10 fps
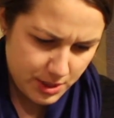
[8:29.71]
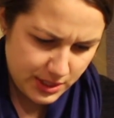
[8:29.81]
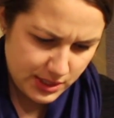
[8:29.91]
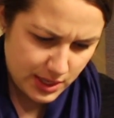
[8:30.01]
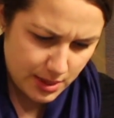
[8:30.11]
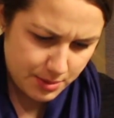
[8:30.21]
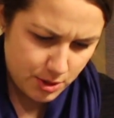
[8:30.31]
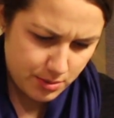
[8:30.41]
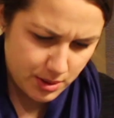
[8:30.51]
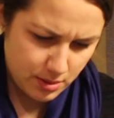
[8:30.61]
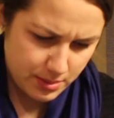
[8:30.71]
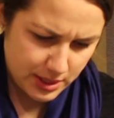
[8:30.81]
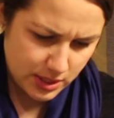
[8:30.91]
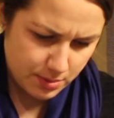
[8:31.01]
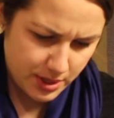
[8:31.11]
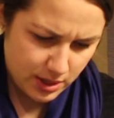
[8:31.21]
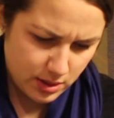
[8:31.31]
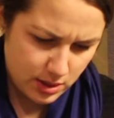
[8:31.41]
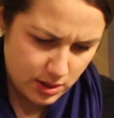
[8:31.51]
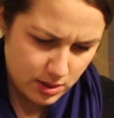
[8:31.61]
Place the cap tube into the plastic bag
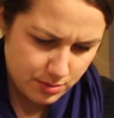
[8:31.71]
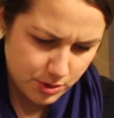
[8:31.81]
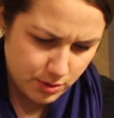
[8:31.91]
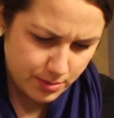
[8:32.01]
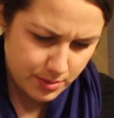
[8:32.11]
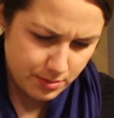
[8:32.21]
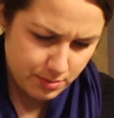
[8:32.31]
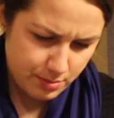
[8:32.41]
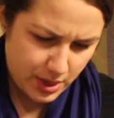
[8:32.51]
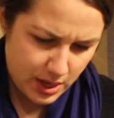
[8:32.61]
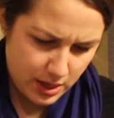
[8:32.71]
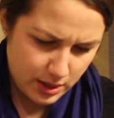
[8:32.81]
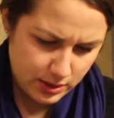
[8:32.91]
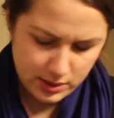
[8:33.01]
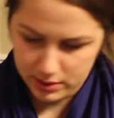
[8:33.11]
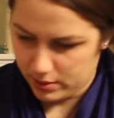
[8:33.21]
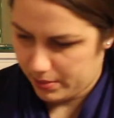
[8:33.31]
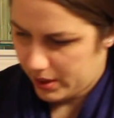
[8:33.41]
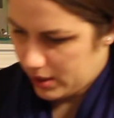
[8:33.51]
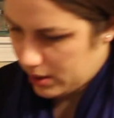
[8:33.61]
containing the absorbent pad and seal the
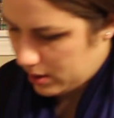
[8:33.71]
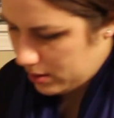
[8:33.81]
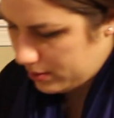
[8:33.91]
bag.